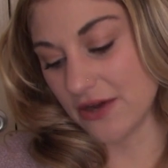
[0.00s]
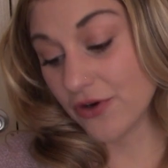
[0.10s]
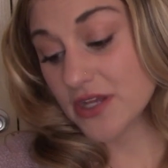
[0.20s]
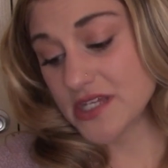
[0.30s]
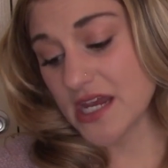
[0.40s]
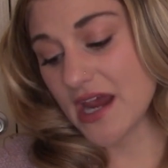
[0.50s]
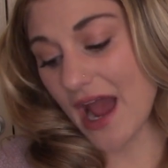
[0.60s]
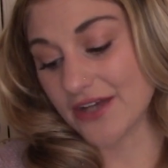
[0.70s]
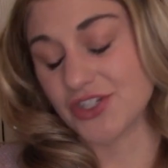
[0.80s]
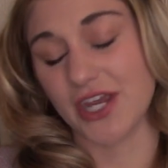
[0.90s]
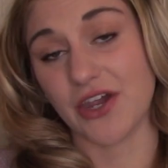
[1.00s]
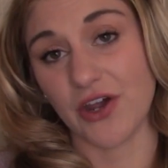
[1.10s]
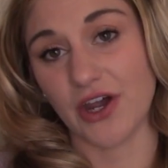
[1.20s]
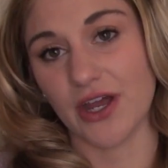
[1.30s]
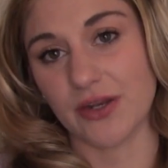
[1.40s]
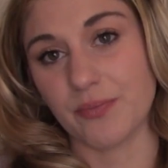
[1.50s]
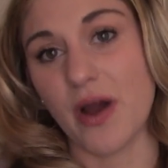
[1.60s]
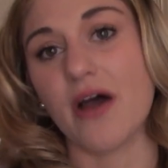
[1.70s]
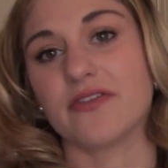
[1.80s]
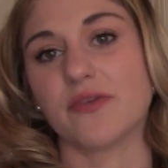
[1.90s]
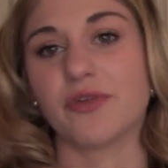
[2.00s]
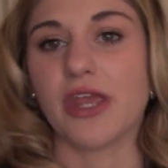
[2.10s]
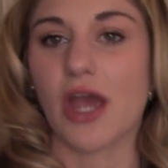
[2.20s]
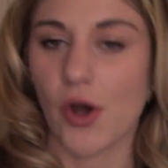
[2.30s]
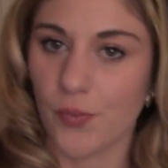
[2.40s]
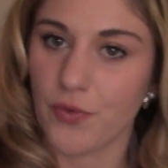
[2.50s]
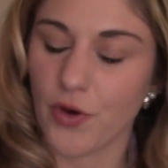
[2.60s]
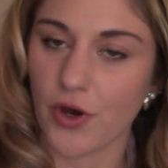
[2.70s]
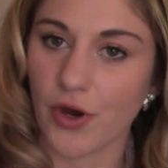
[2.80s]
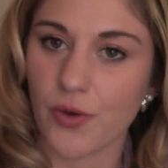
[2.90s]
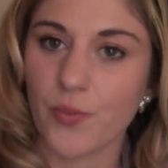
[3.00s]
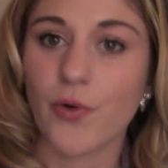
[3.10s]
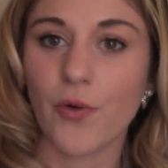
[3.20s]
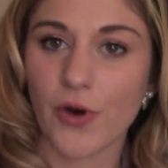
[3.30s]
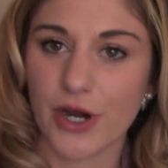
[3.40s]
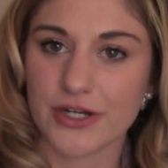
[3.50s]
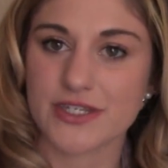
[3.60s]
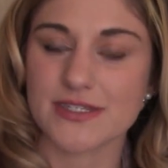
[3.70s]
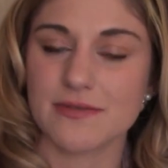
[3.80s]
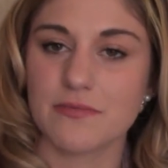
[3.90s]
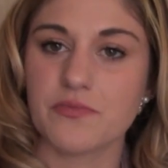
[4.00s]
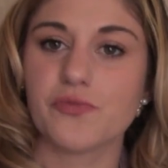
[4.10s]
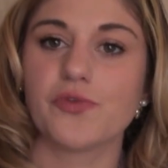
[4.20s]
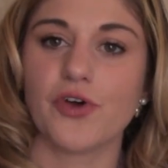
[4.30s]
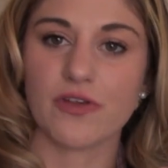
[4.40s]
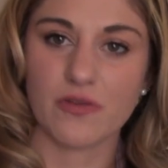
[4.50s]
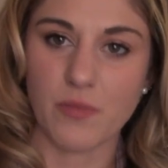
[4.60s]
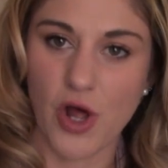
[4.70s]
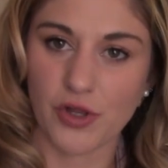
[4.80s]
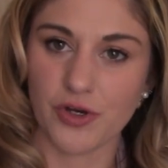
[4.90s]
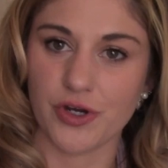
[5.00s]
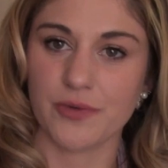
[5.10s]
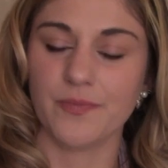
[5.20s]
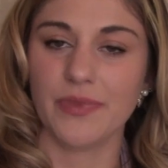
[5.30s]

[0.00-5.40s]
Green tea actually could possibly help your pores look smaller.